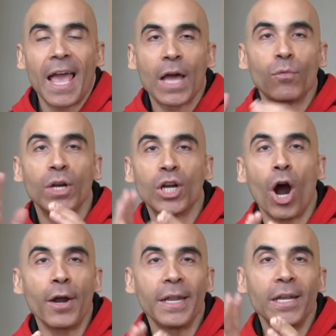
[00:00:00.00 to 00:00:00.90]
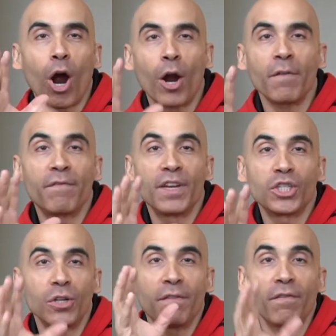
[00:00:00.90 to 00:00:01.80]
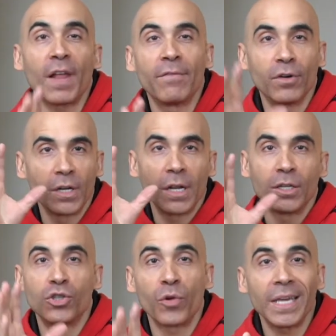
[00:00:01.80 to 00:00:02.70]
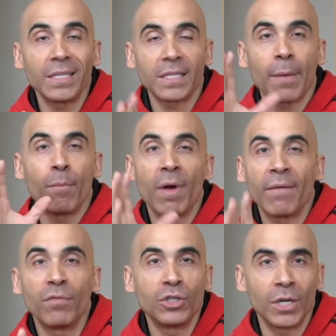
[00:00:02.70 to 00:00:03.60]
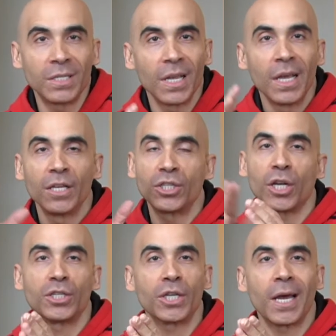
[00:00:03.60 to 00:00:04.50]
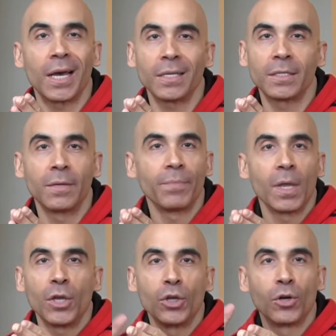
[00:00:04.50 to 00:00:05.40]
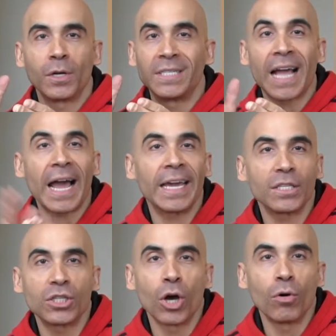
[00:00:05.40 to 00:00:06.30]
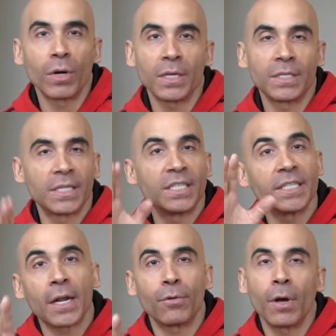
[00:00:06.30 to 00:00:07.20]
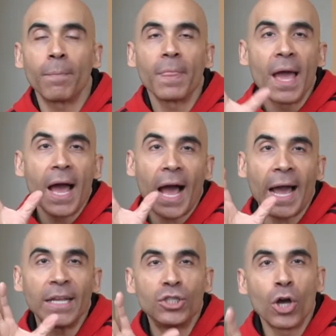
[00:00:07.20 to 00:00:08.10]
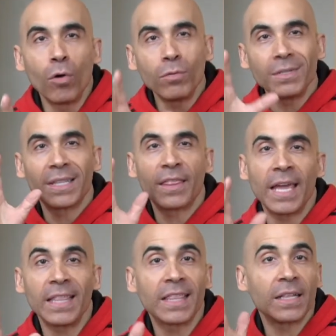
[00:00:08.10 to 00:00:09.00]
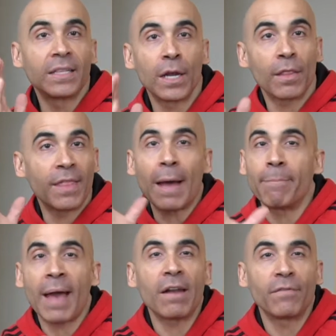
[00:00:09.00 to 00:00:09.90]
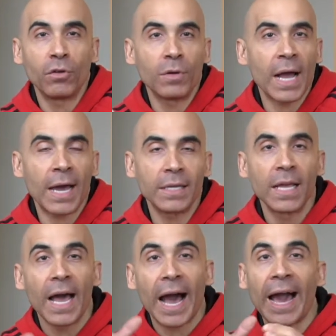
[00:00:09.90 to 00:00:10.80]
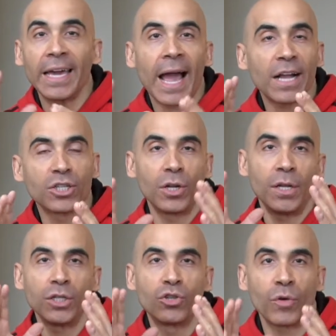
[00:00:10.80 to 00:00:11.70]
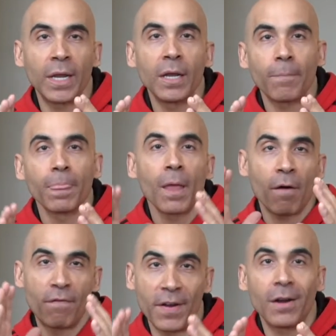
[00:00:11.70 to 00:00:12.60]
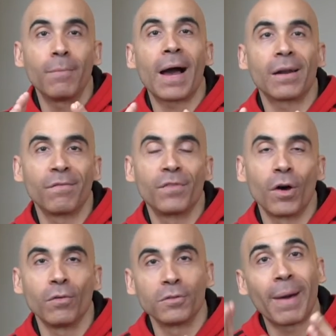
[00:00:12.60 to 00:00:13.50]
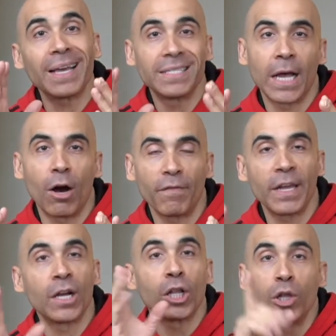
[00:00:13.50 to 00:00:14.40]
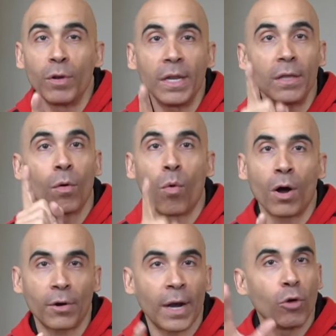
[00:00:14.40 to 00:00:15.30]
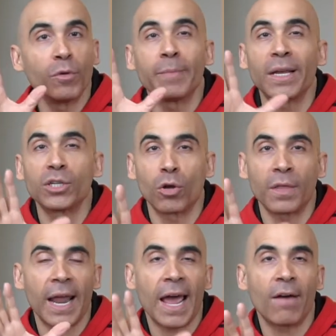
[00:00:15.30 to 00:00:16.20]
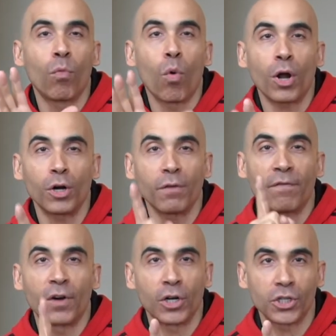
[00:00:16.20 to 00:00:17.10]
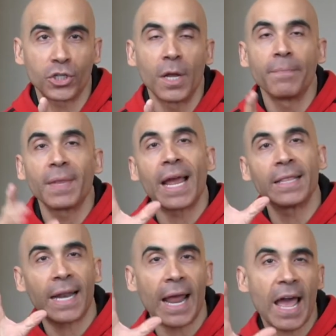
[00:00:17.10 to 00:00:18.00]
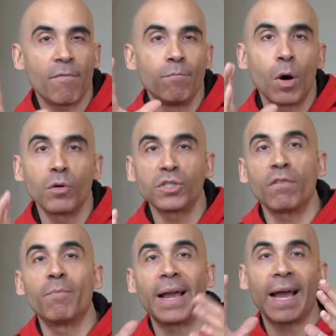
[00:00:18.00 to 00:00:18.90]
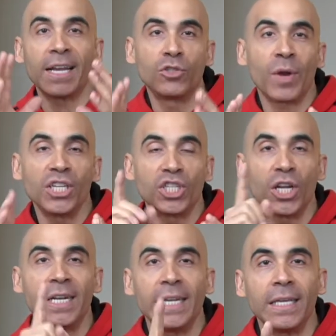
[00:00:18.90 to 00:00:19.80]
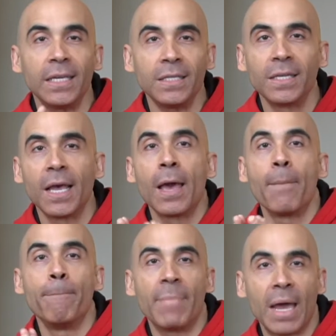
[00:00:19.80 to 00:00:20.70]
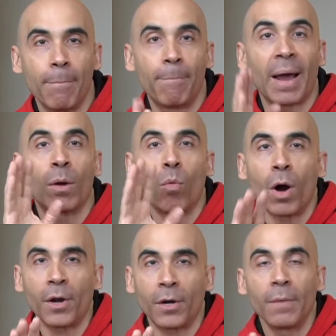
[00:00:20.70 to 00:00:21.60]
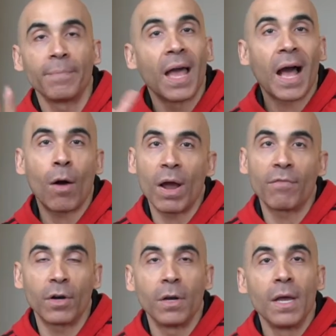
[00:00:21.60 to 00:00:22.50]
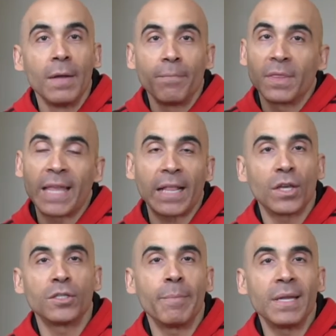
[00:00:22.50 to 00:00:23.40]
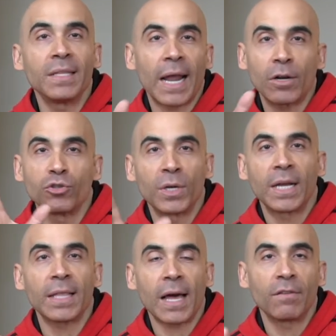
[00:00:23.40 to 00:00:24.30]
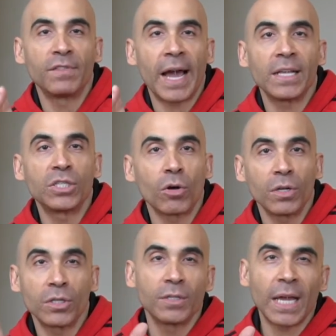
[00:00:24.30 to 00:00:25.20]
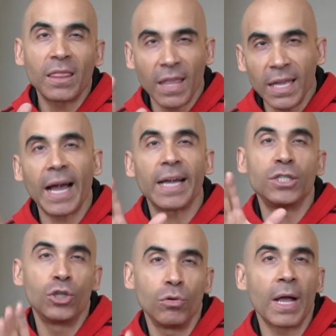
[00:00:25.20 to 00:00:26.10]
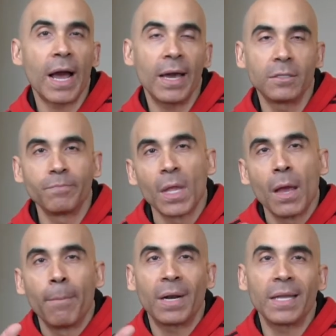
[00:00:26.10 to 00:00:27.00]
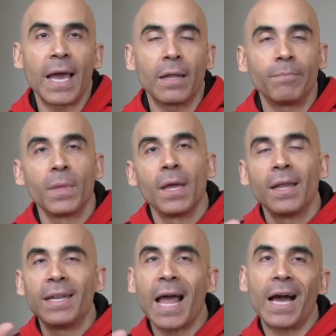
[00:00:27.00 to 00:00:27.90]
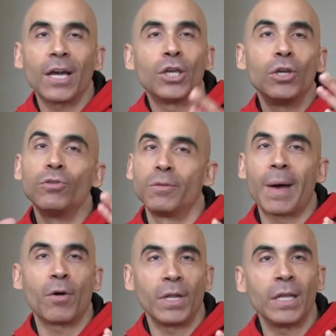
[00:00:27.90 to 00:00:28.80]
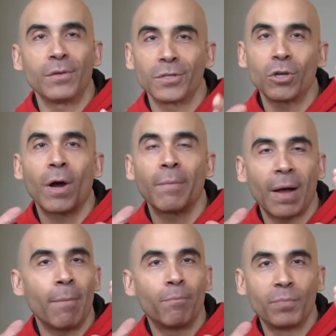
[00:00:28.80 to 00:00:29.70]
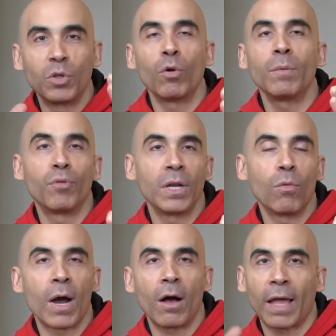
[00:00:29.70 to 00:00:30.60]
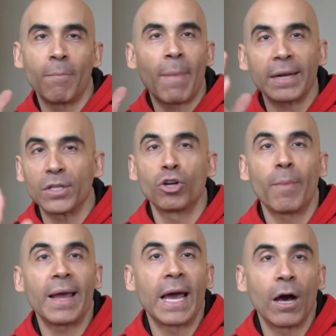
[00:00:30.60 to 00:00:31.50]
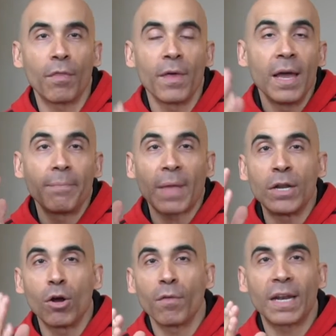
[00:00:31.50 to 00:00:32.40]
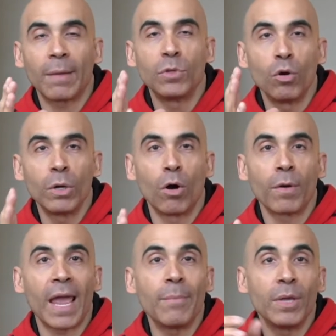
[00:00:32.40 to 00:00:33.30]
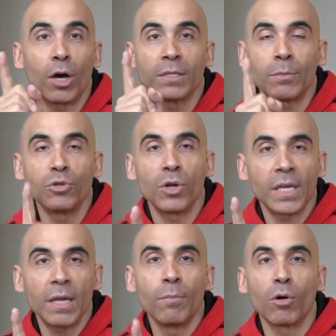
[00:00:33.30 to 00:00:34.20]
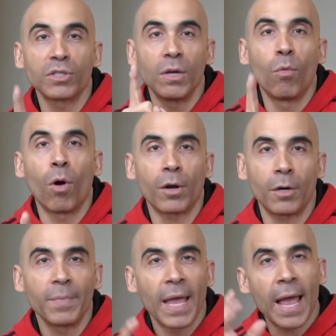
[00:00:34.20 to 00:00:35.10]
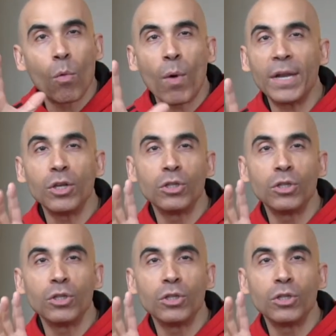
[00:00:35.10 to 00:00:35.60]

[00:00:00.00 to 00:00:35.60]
And regarding artificially flavored drinks and beverages such as your diet sodas, etc., I don't think that they're that bad for you guys. I actually drink a fair amount of those myself, including the water. I always make sure that I have water first and that I have most of my hydration needs met by water. However, that doesn't mean that I don't drink a lot of diet sodas because I think I do, guys. But again, not a huge amount either, so I'm, I'm doing pretty well. I monitor my health. I know that I'm doing okay because I'm drinking mostly water. And when you